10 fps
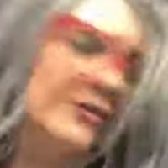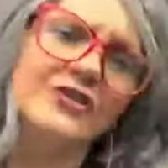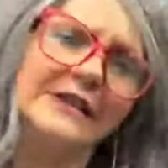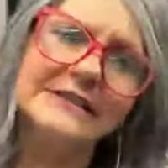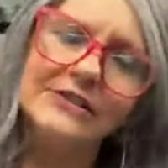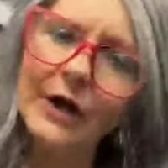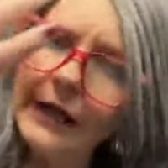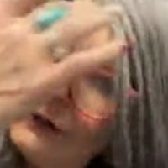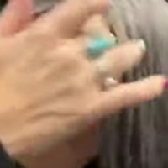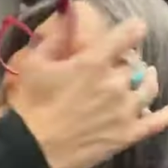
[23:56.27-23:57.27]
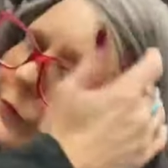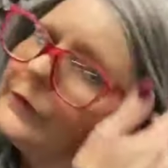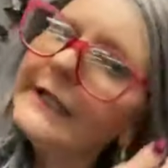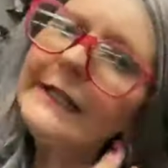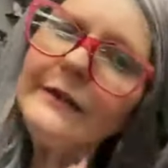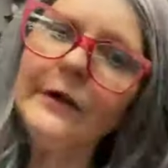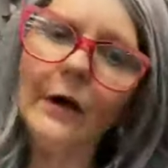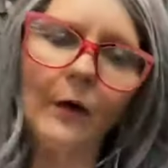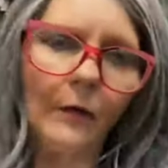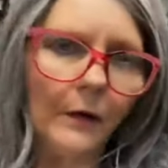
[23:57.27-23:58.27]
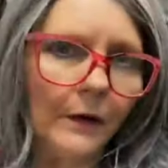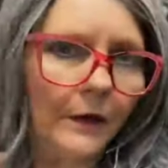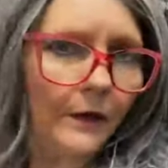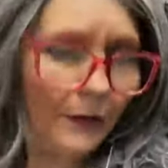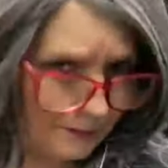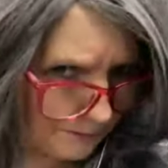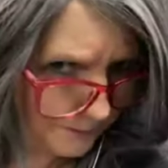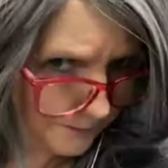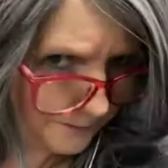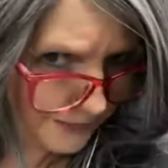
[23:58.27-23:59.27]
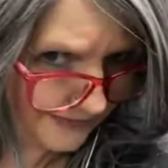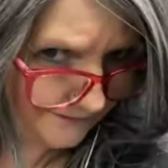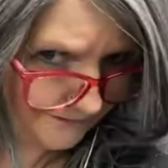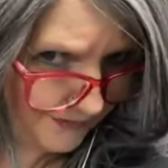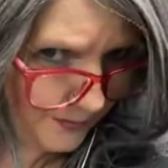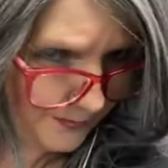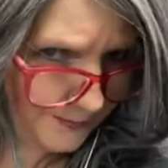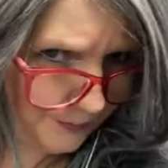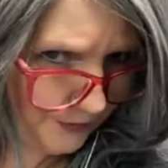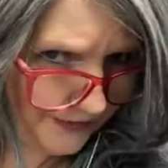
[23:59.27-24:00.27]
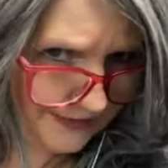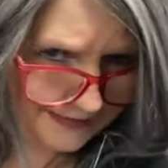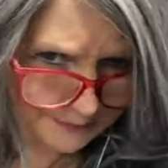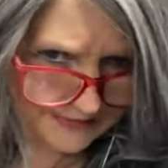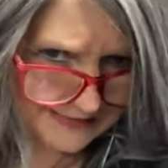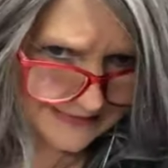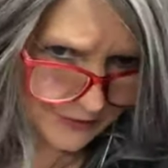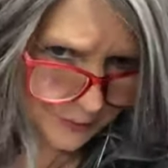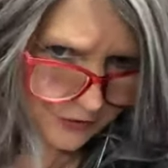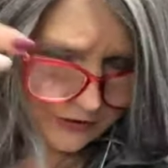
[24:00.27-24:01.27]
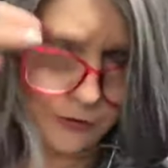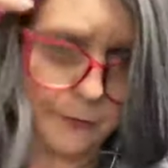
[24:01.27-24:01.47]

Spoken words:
She's not rooted though, but very pretty. It'd be easy to put a